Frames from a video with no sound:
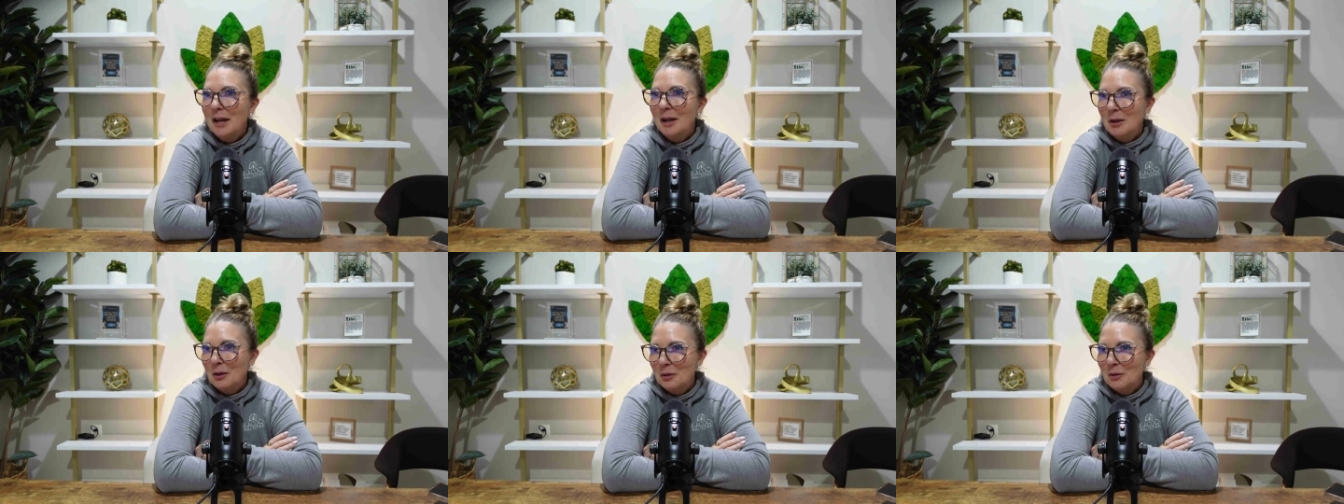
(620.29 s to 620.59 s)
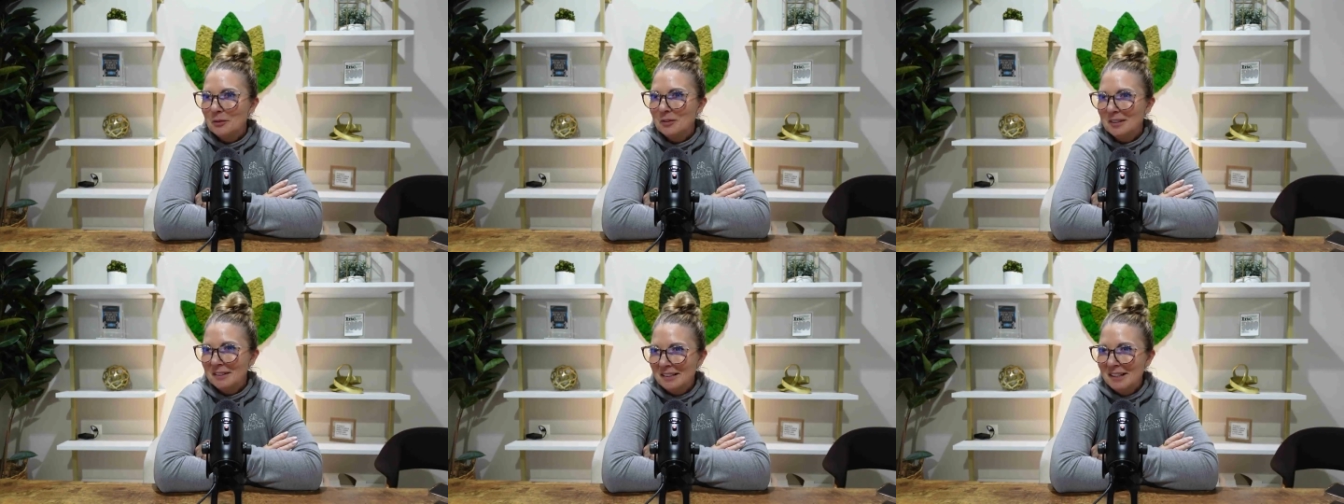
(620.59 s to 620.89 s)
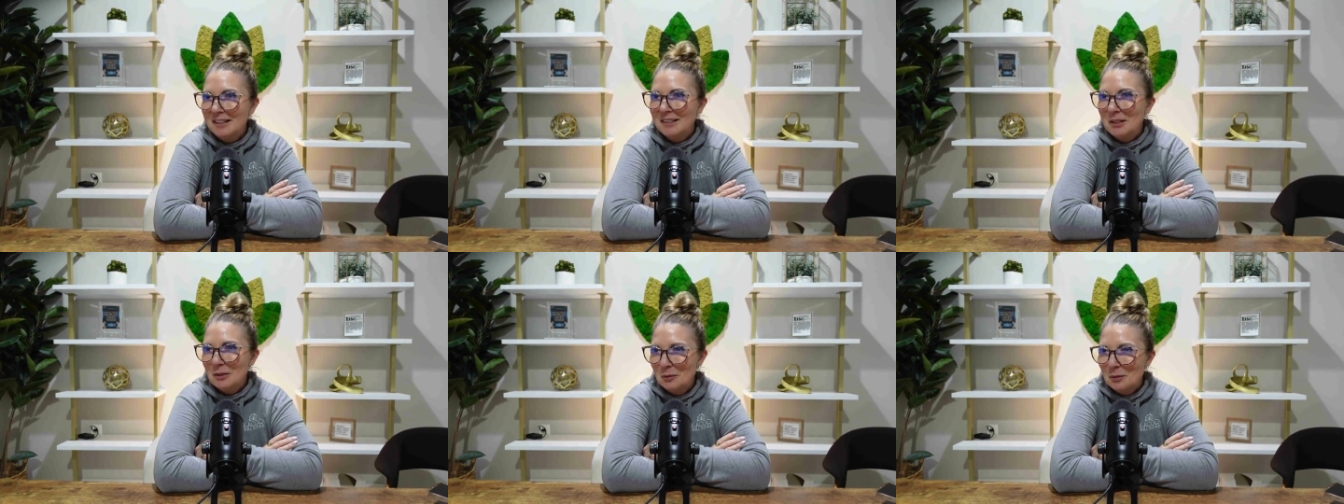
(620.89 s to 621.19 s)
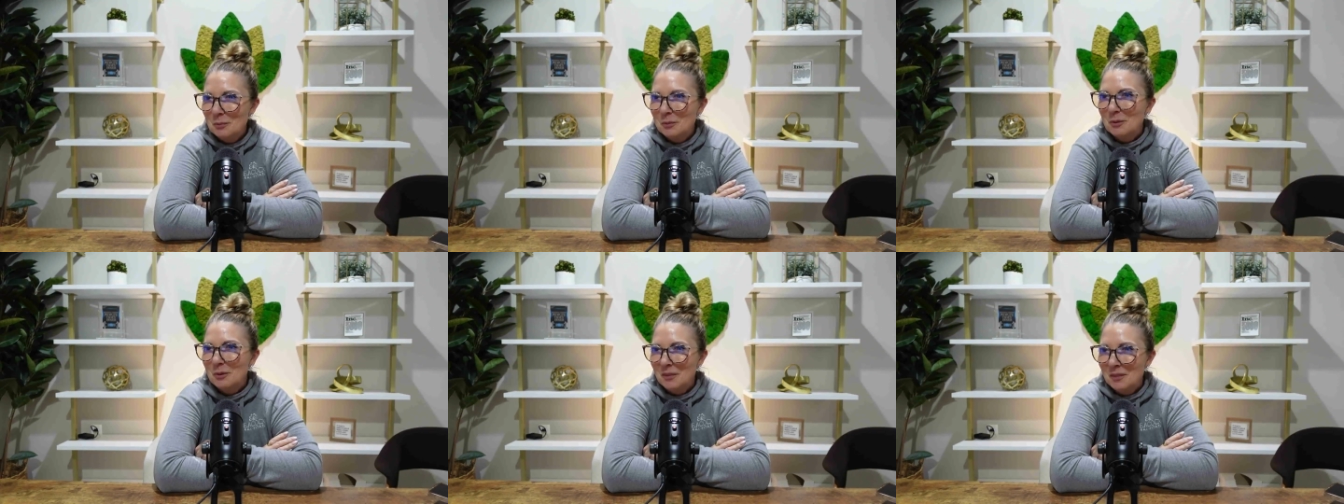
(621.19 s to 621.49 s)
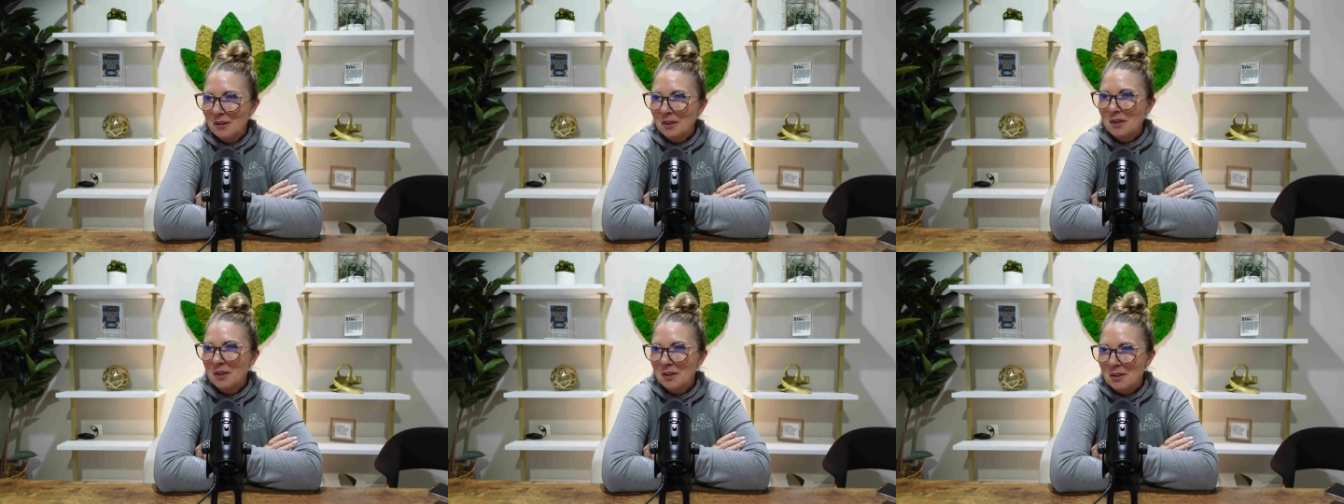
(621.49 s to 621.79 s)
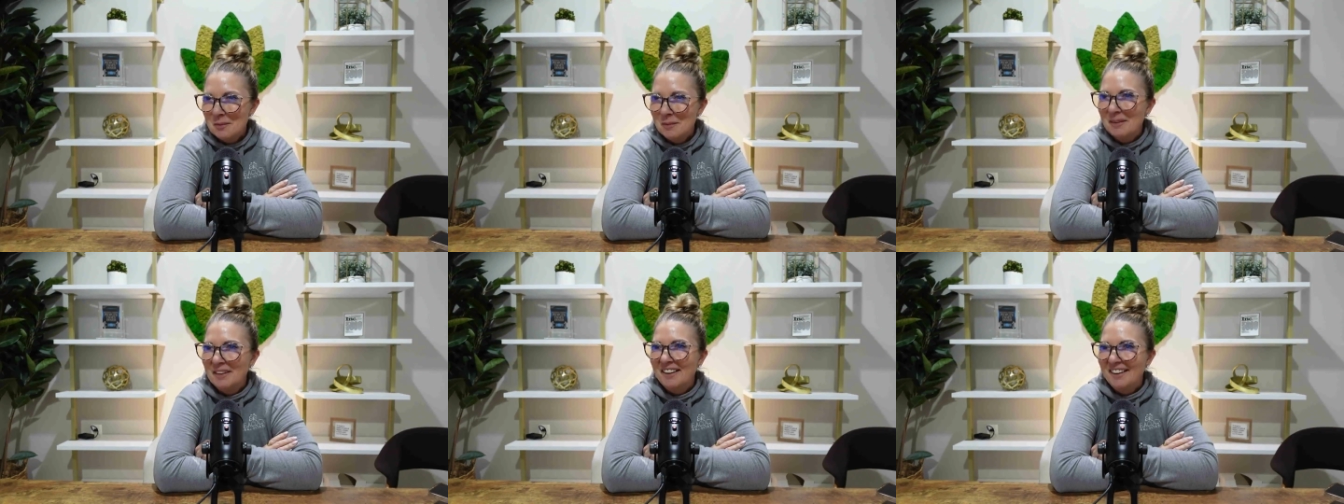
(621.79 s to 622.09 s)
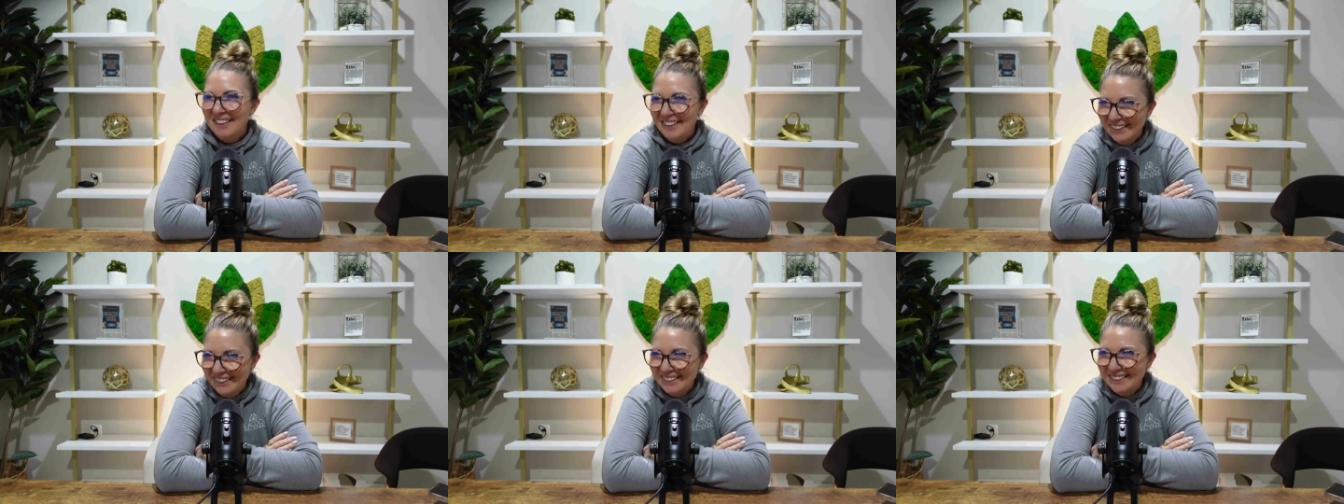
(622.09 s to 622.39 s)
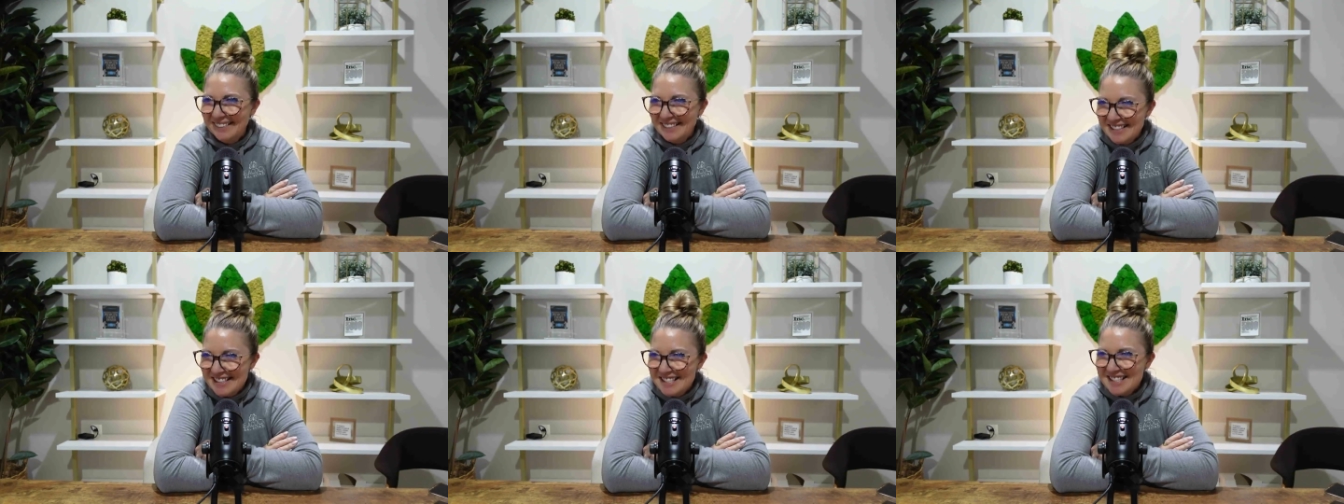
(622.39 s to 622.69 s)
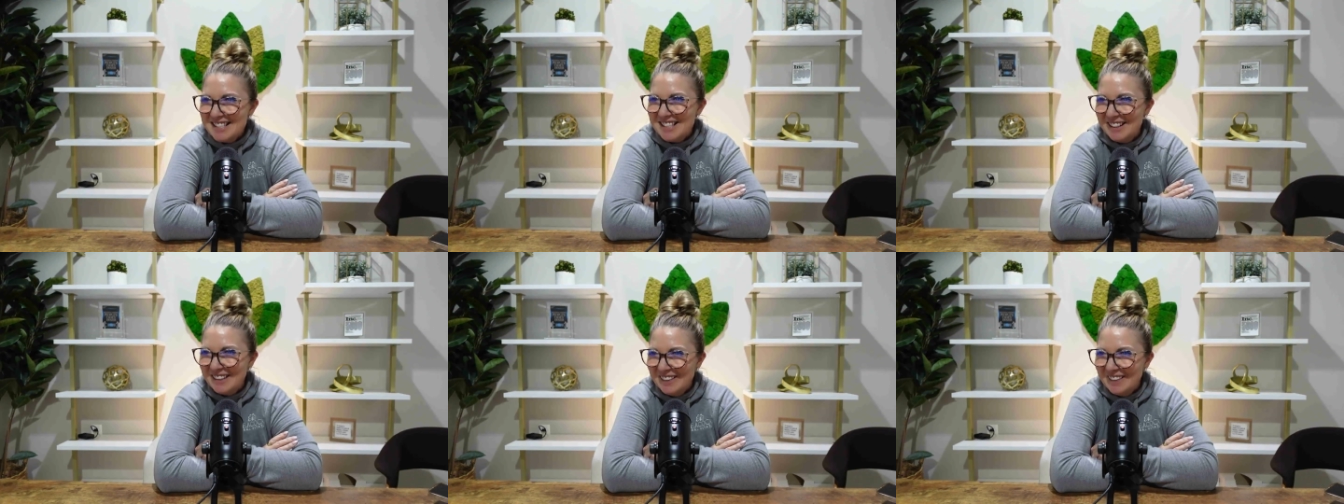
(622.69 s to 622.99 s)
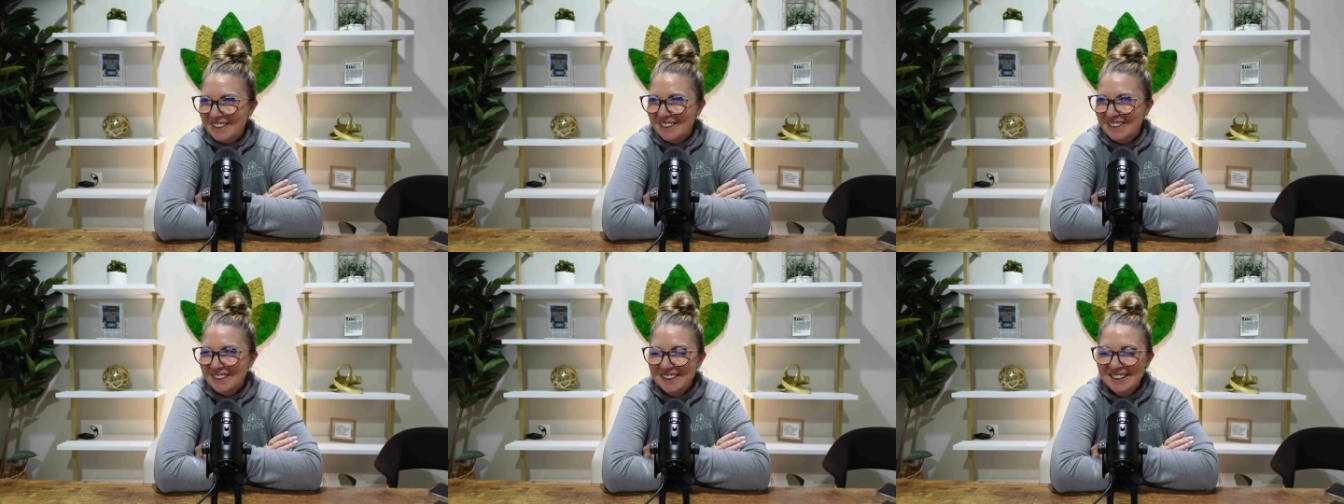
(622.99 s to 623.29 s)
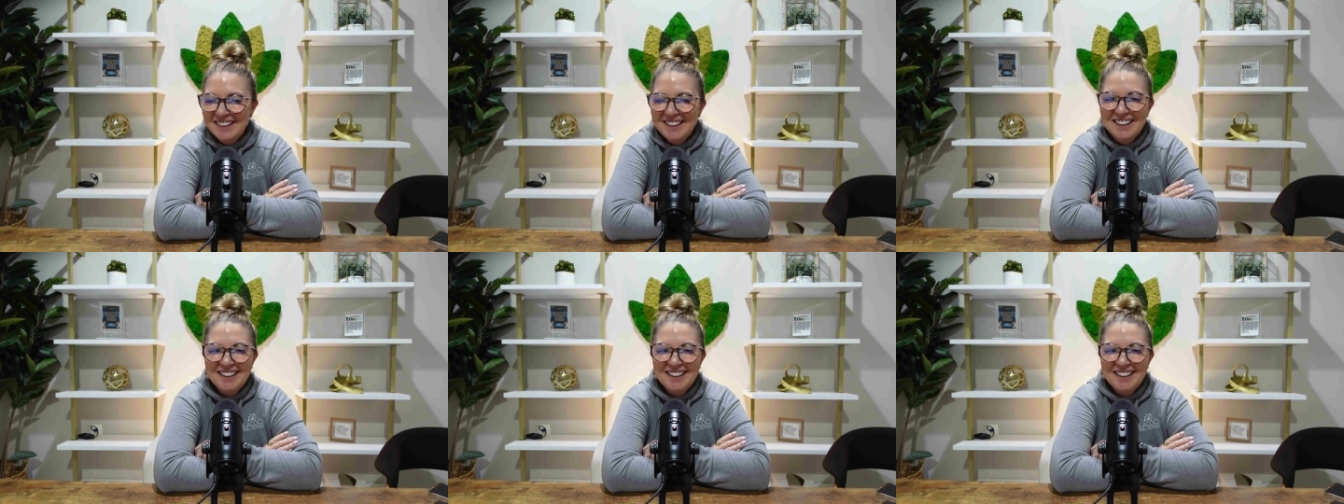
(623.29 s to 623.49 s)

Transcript: out the day they were putting the carpet in. So, oh.